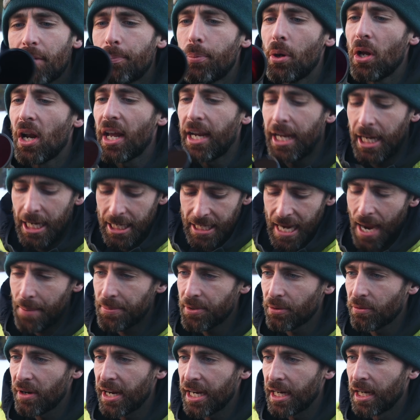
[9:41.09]
I put like an
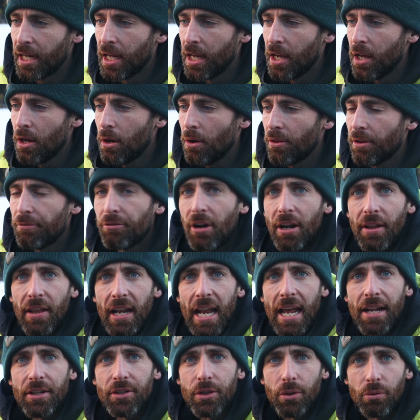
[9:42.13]
adapter ring on the front of
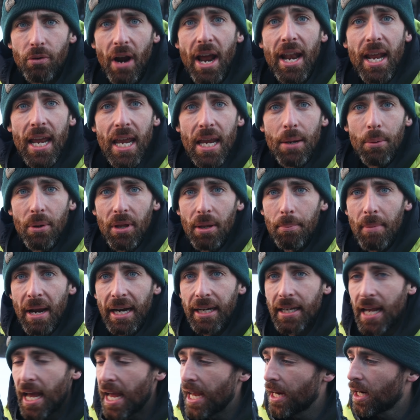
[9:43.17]
the lens already with a
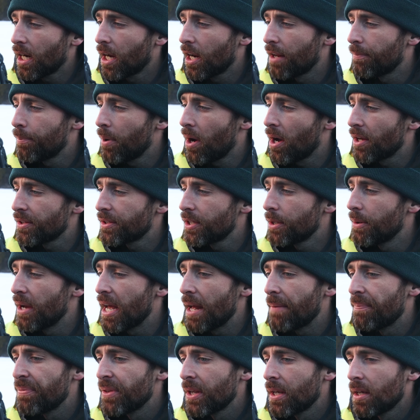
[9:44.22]
magnetic kind of part to
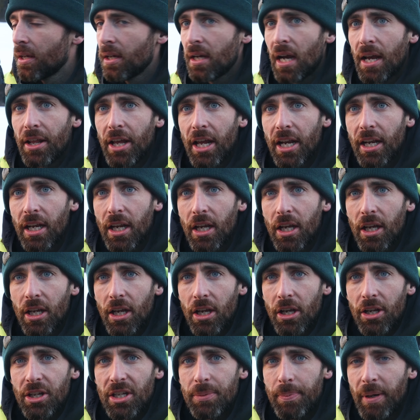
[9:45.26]
it, and then
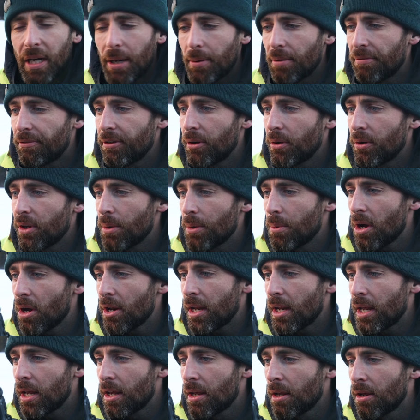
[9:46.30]
you just pick up the filter you
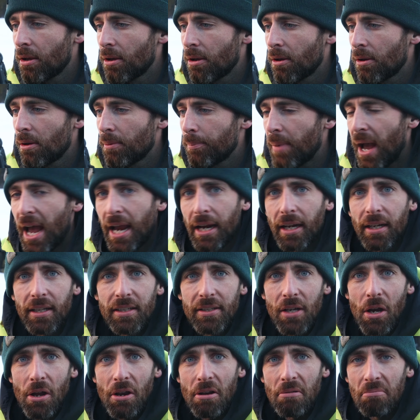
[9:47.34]
want, bang,
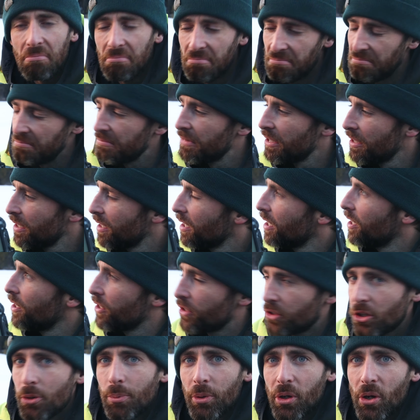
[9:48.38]
it's on.
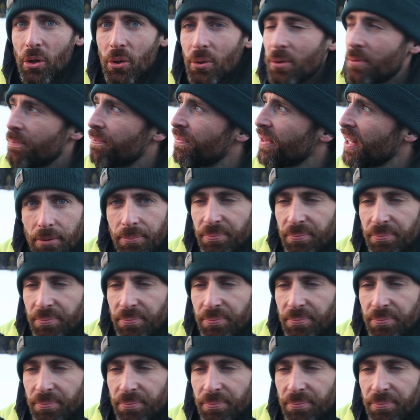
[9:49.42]
Super cool.